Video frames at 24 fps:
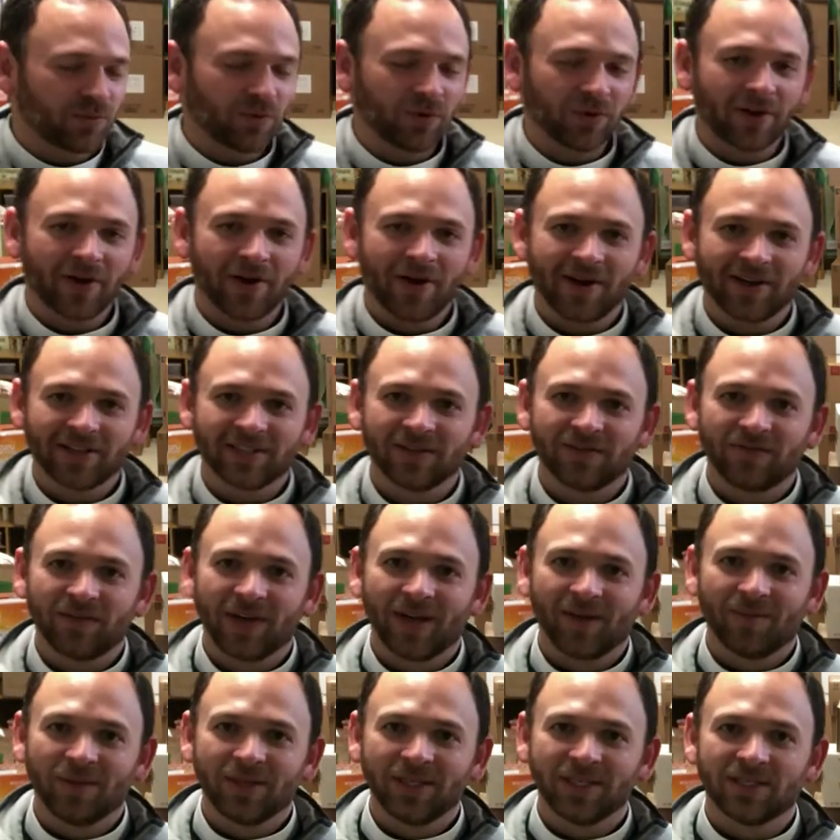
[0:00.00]
will go out to
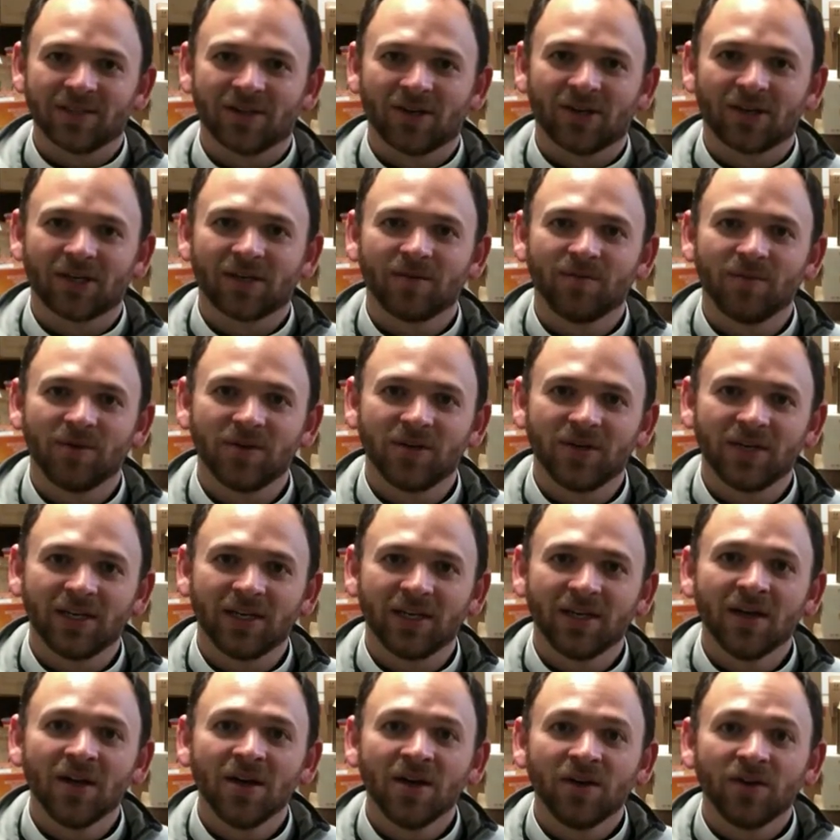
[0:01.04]
families in our
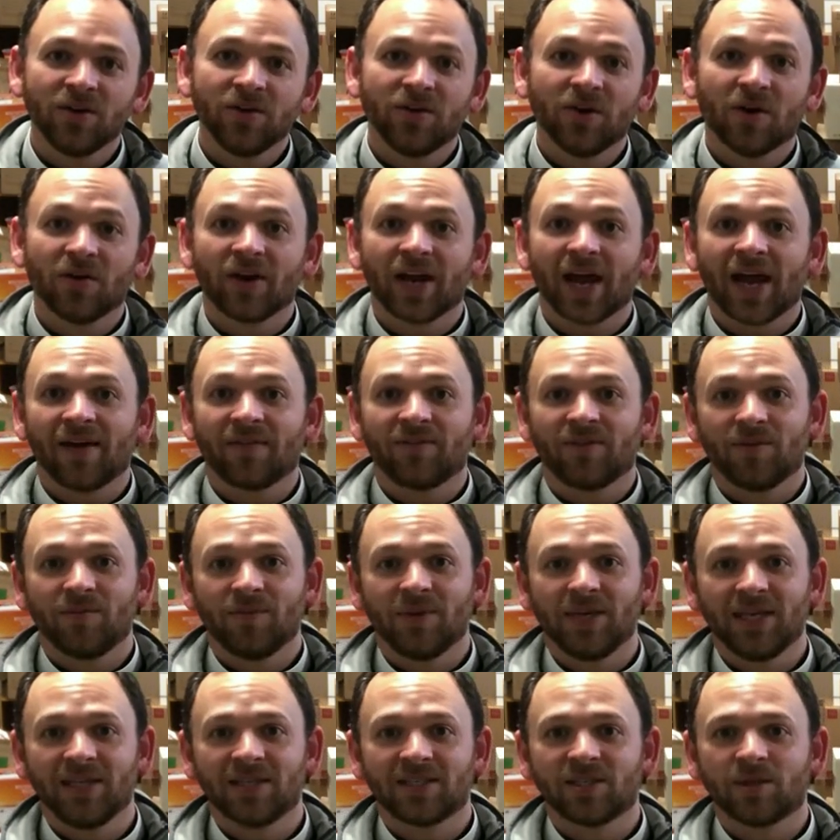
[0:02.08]
community who don't have the
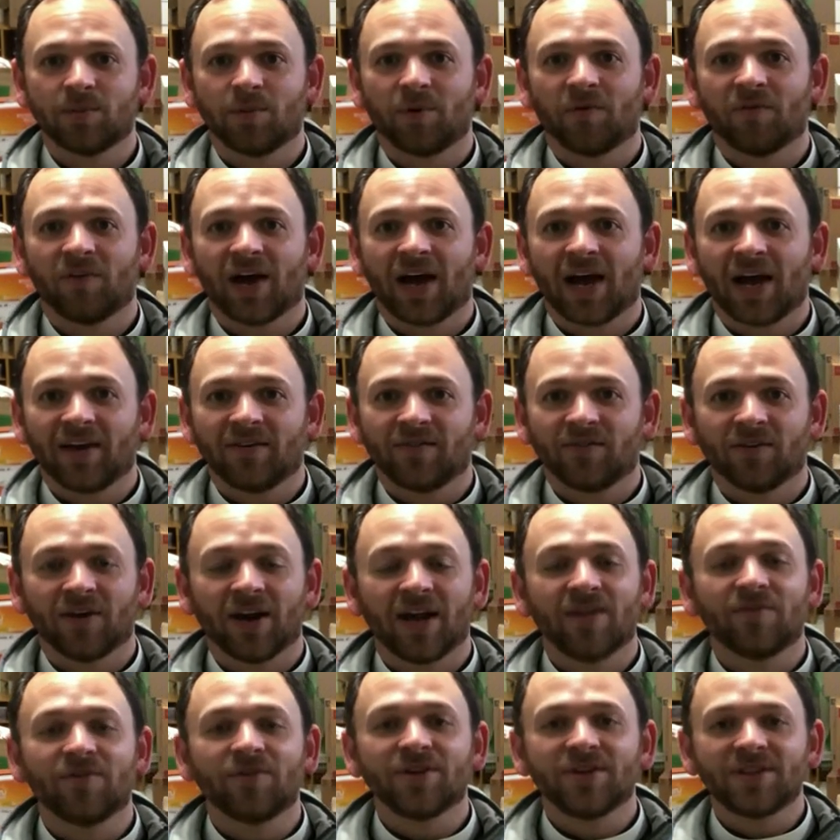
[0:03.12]
means to provide for
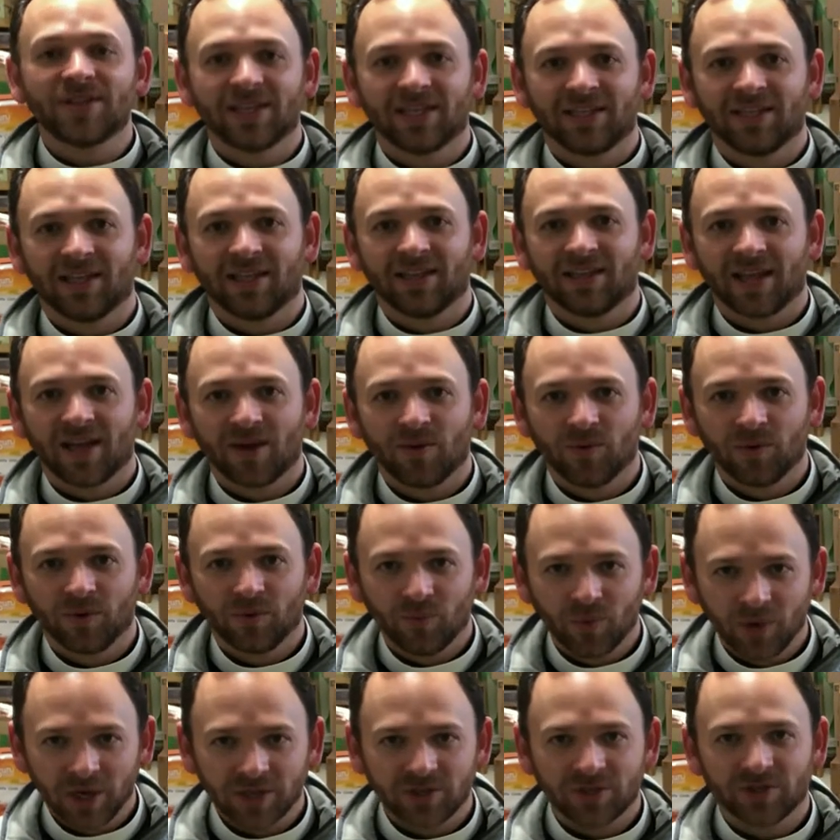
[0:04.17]
everything that they
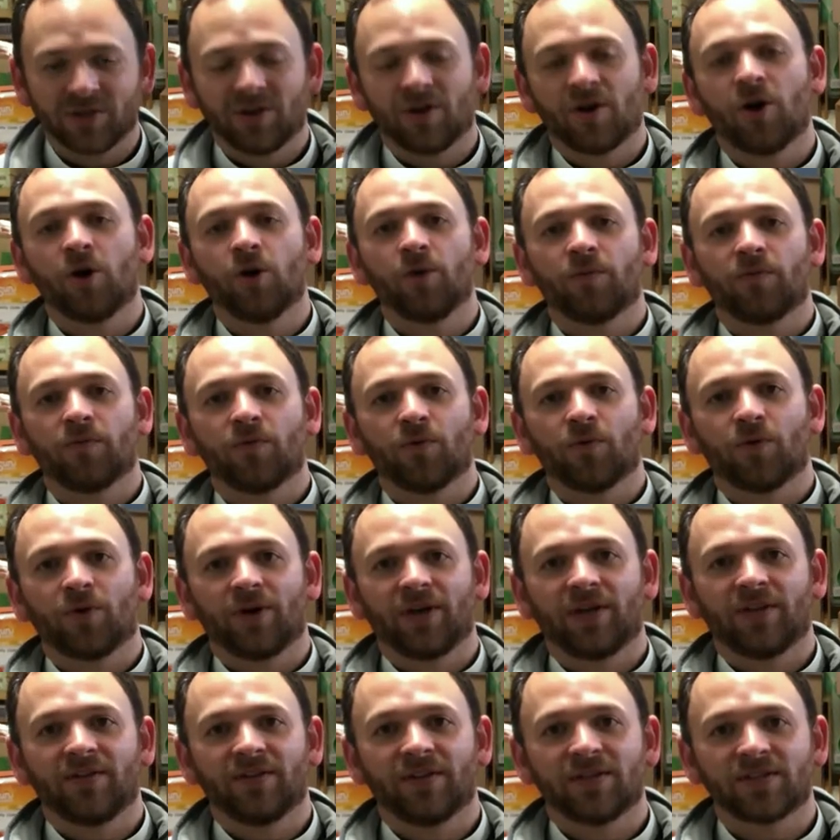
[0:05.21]
would wish and hope for
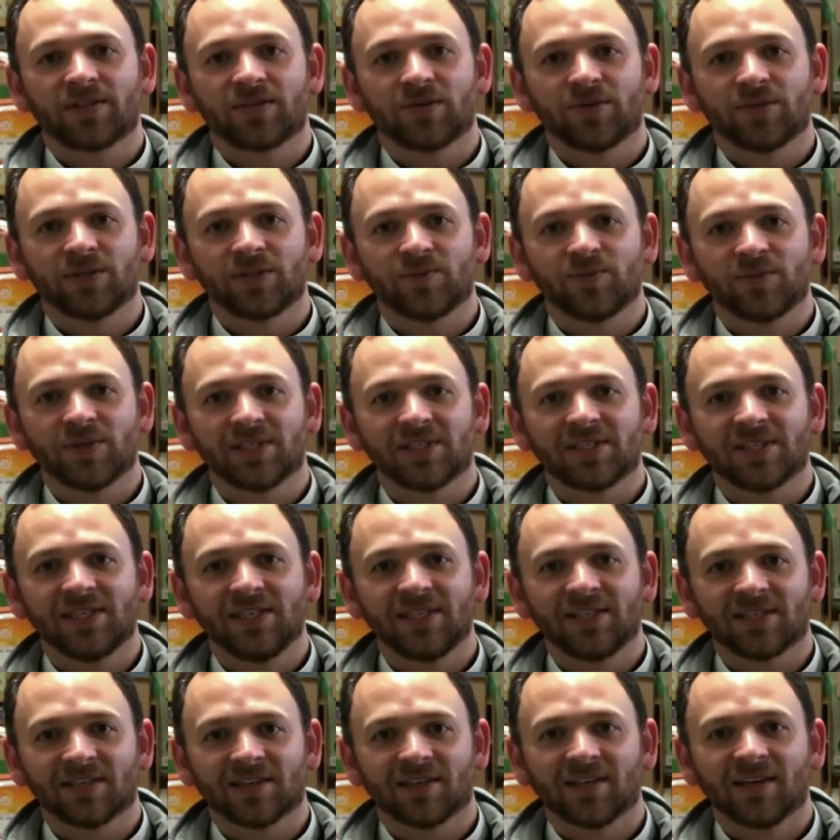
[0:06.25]
in this Christmas
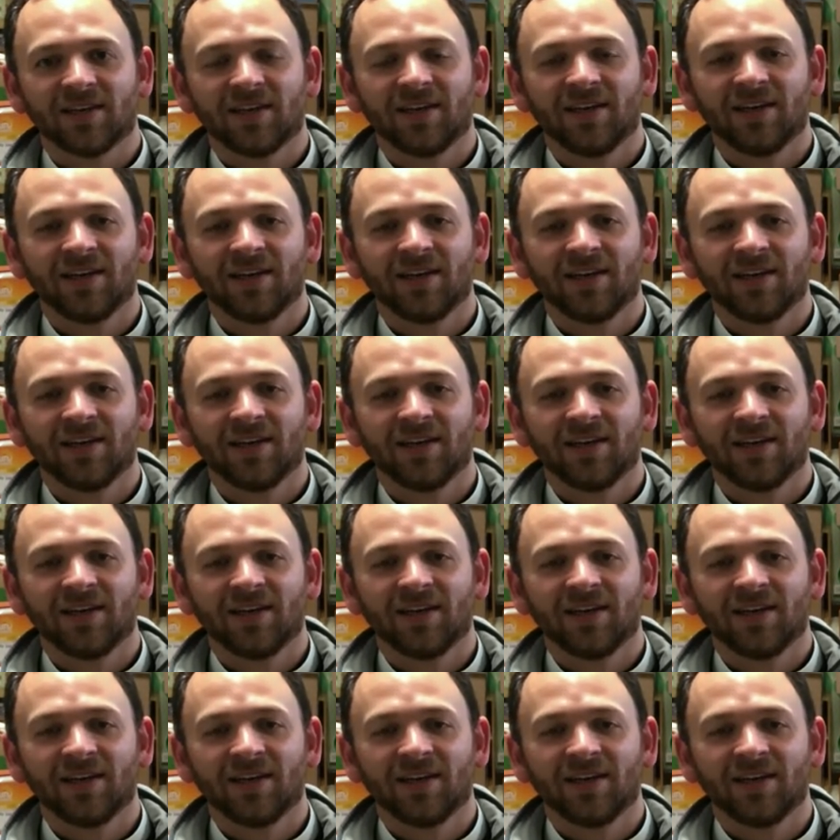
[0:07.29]
season.